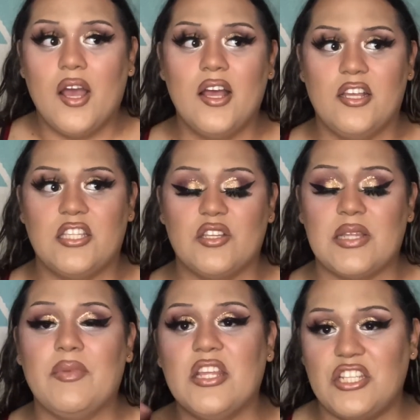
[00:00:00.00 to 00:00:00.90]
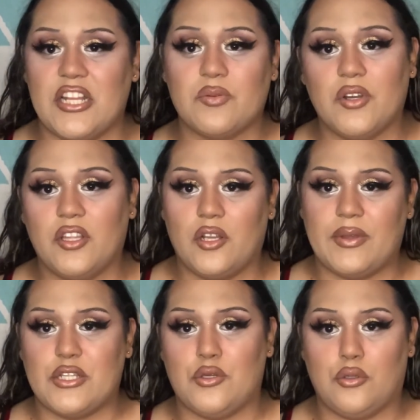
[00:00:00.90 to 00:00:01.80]
So some of the shades were a little
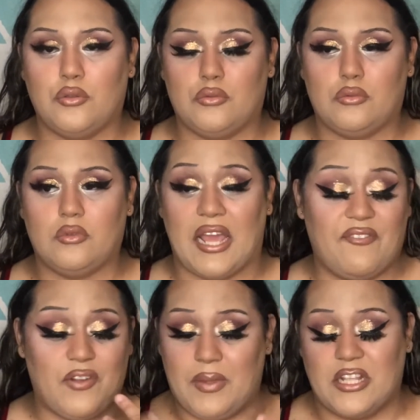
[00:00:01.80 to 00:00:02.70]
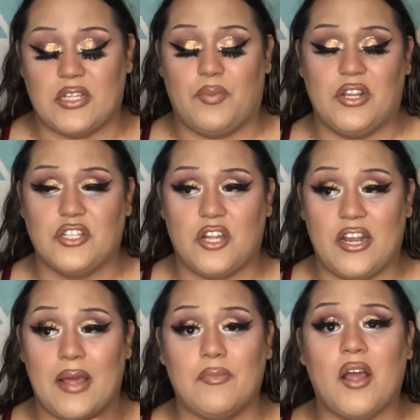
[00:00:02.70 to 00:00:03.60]
bit too light for me, so I'm pretty sure,
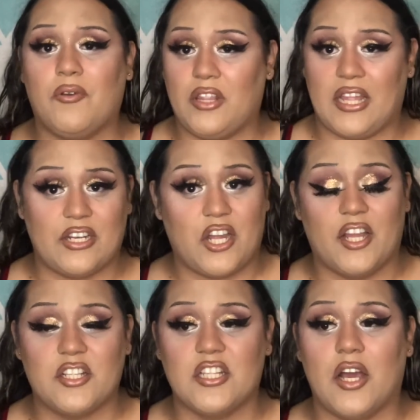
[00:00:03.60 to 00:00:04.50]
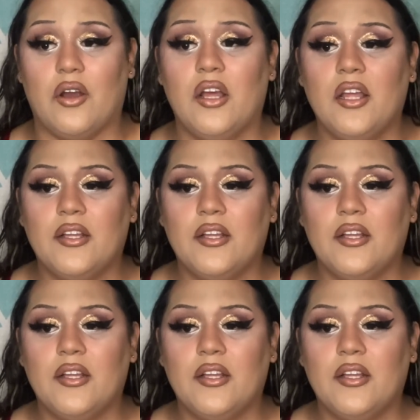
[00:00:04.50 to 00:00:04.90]
and I'm not really that dark, so